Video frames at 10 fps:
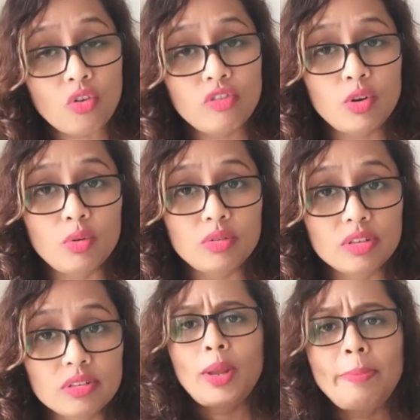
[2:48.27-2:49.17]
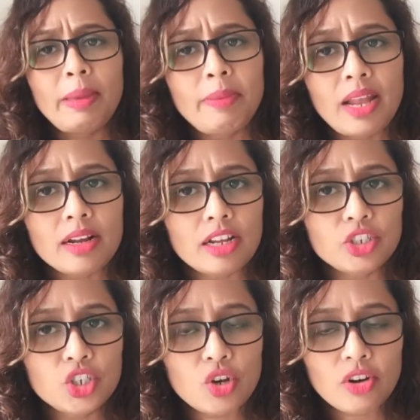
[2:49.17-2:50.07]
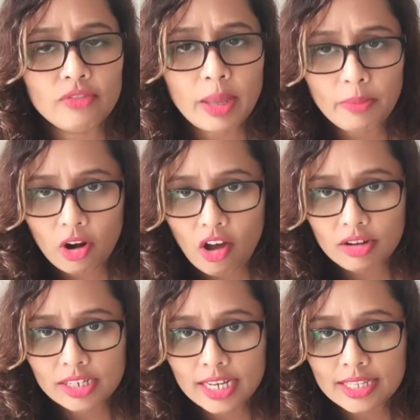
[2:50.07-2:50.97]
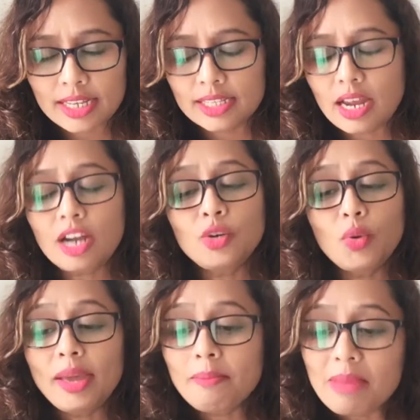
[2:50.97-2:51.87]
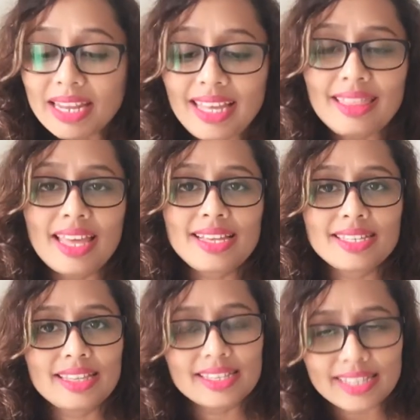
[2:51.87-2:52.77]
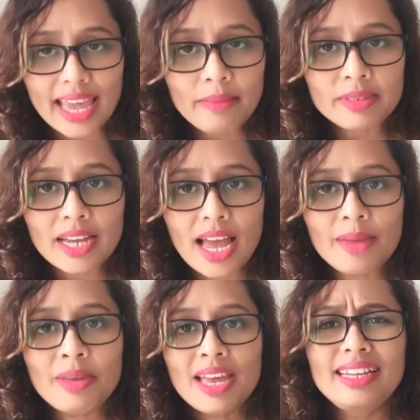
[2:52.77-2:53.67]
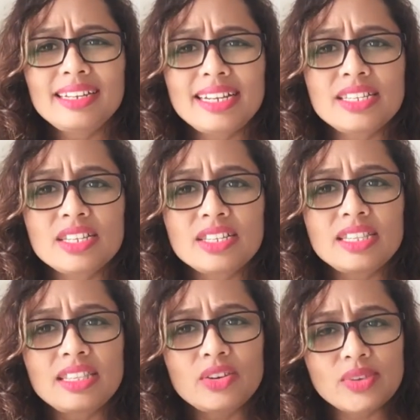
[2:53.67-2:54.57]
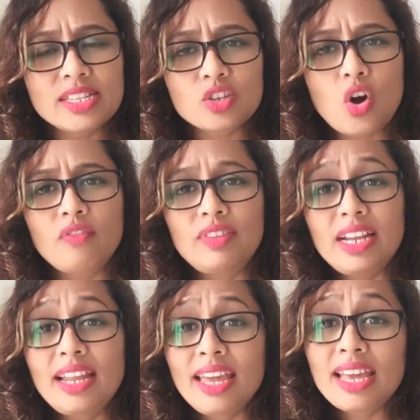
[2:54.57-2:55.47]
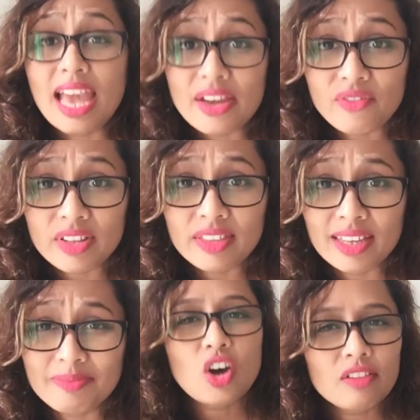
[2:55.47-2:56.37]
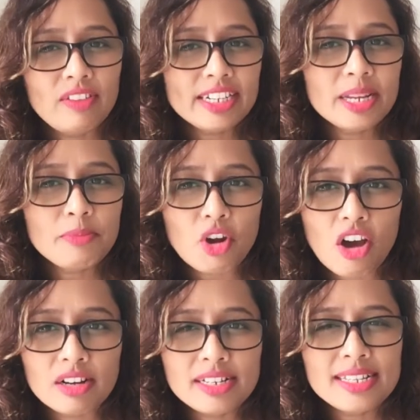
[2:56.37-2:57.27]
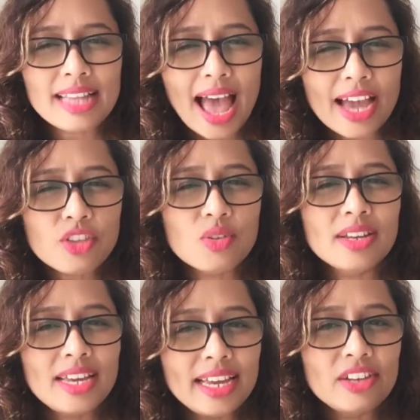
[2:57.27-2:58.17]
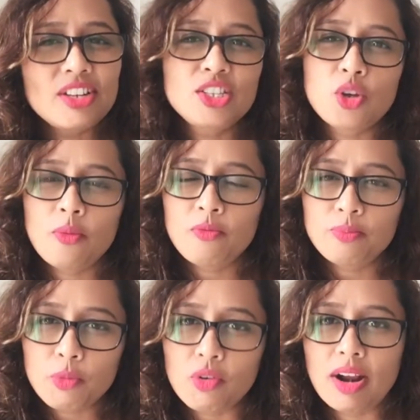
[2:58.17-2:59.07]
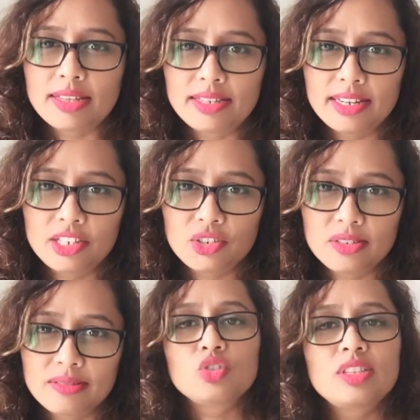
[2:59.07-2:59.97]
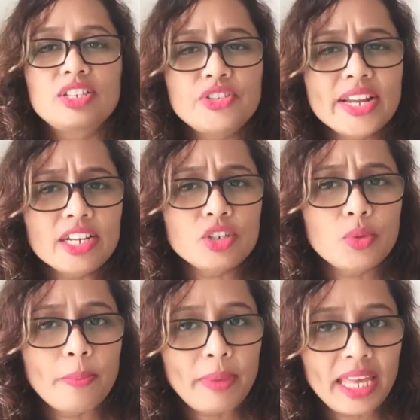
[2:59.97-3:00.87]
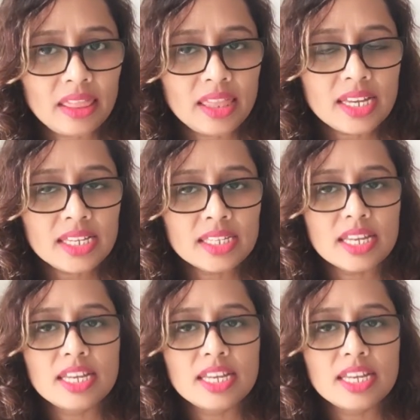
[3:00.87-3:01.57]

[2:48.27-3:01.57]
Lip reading: overload. When people are unsure of their priorities and start doing many things at the same time, it increases in the risk of delaying everything. Conflicting priorities actually increase your procrastination. So the trick to beat this